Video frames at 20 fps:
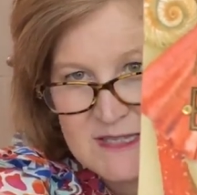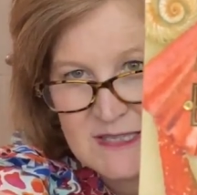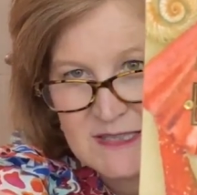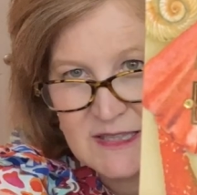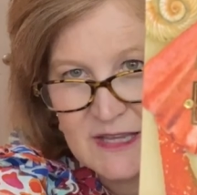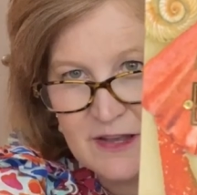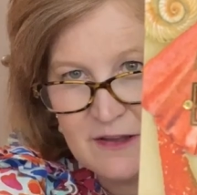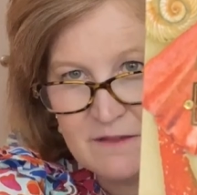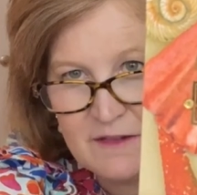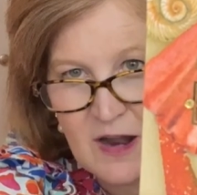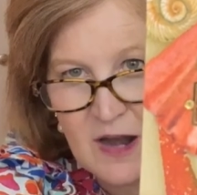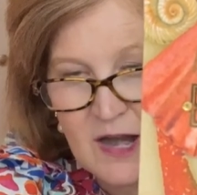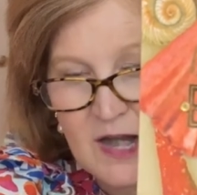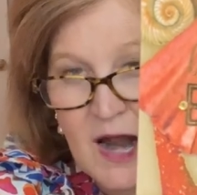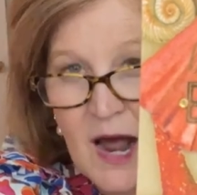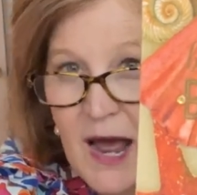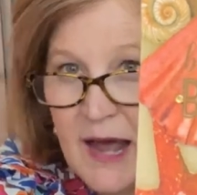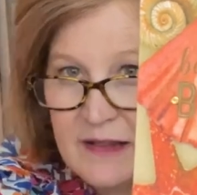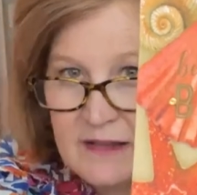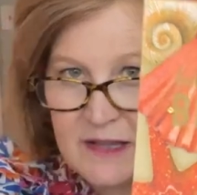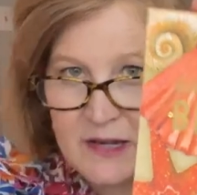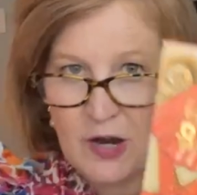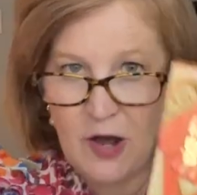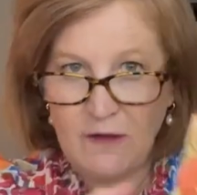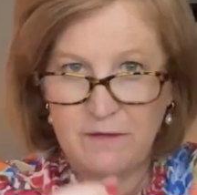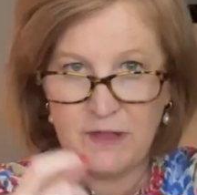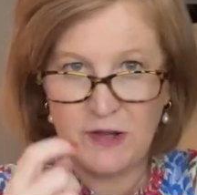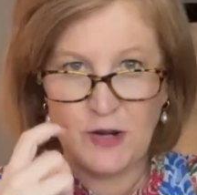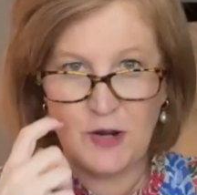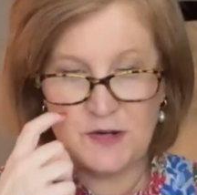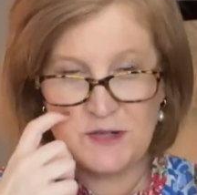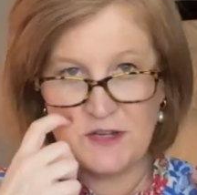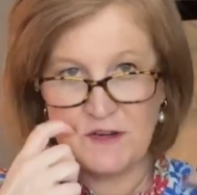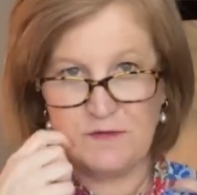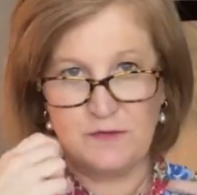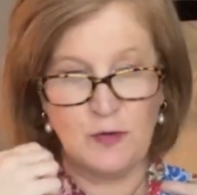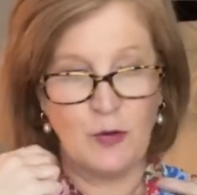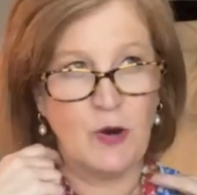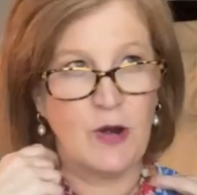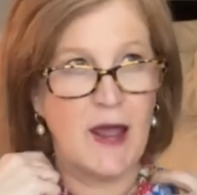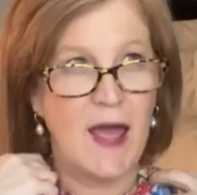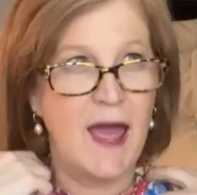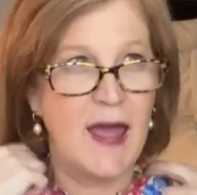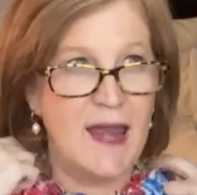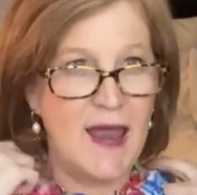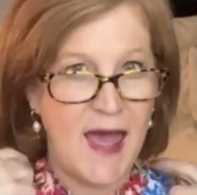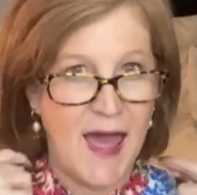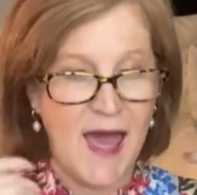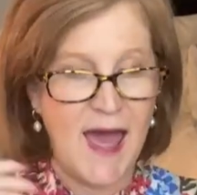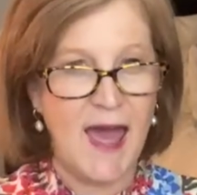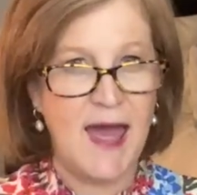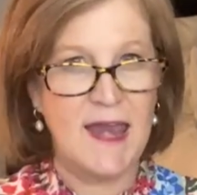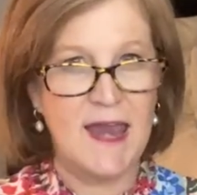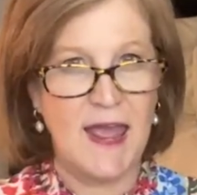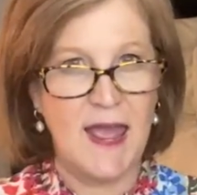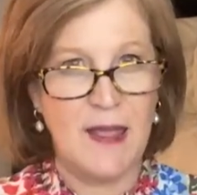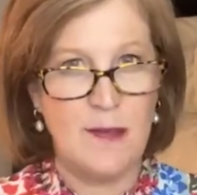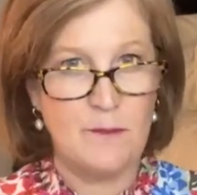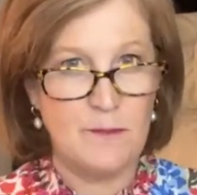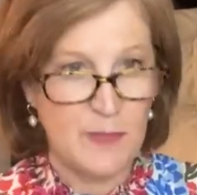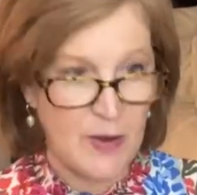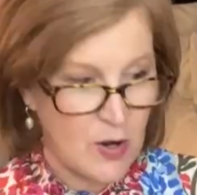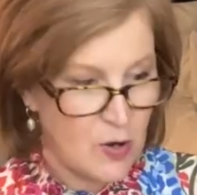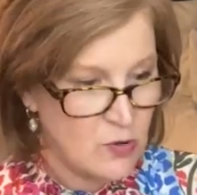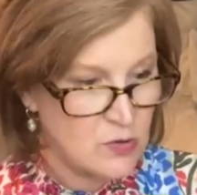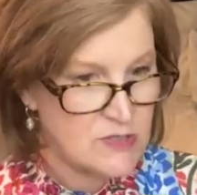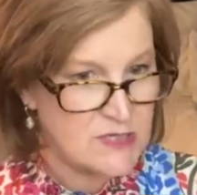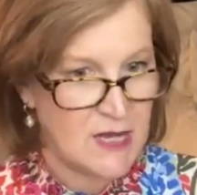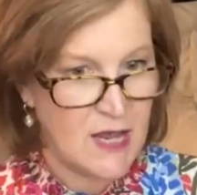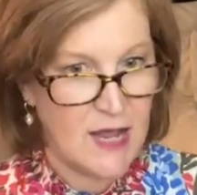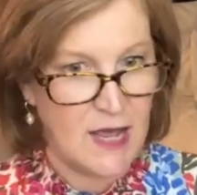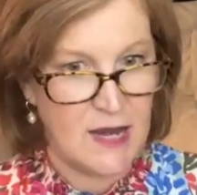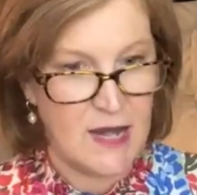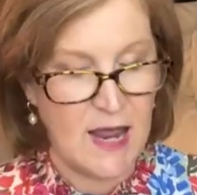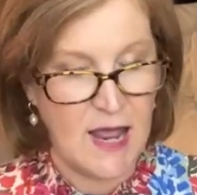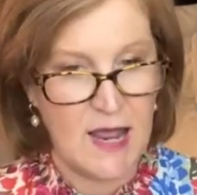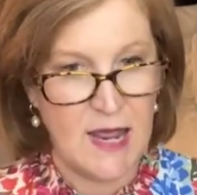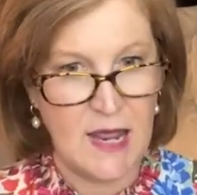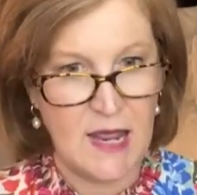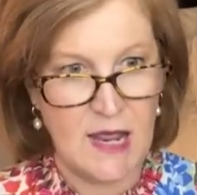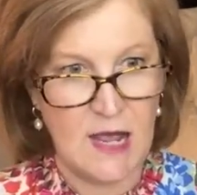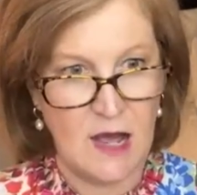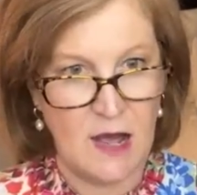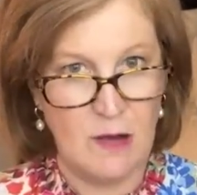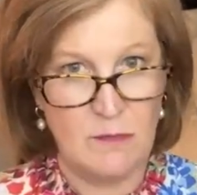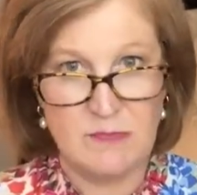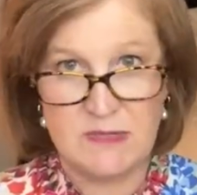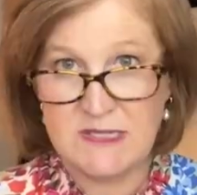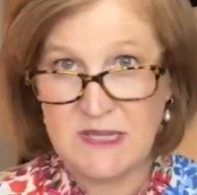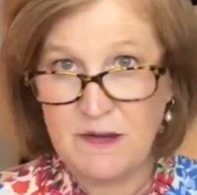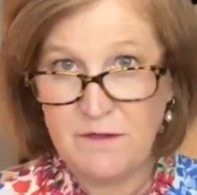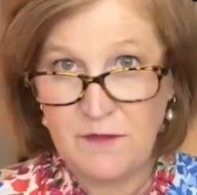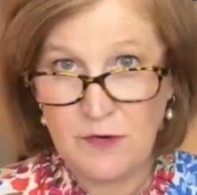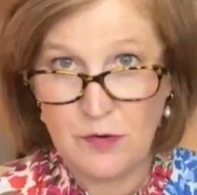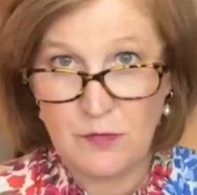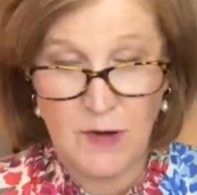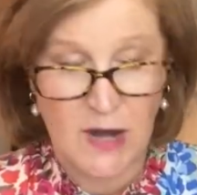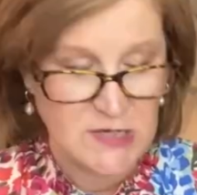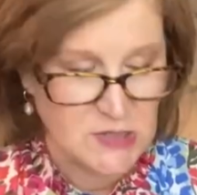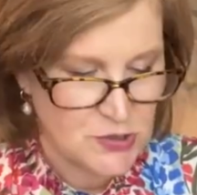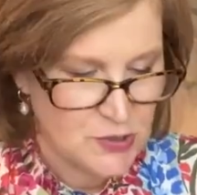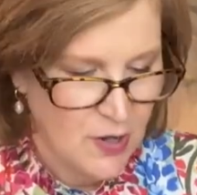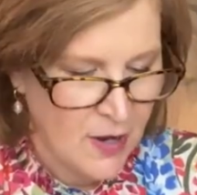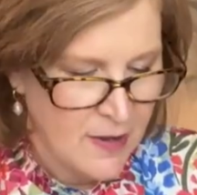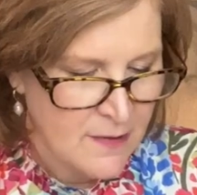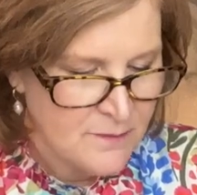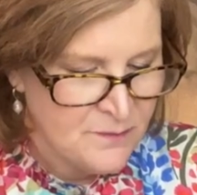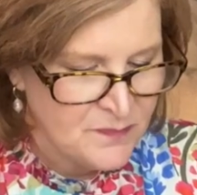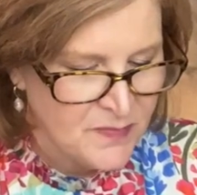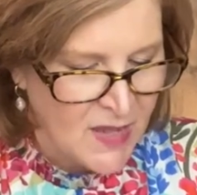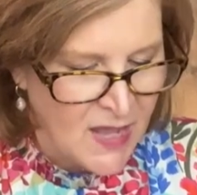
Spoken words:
lived on an island off the coast of Florida and had a boat and a seafood restaurant.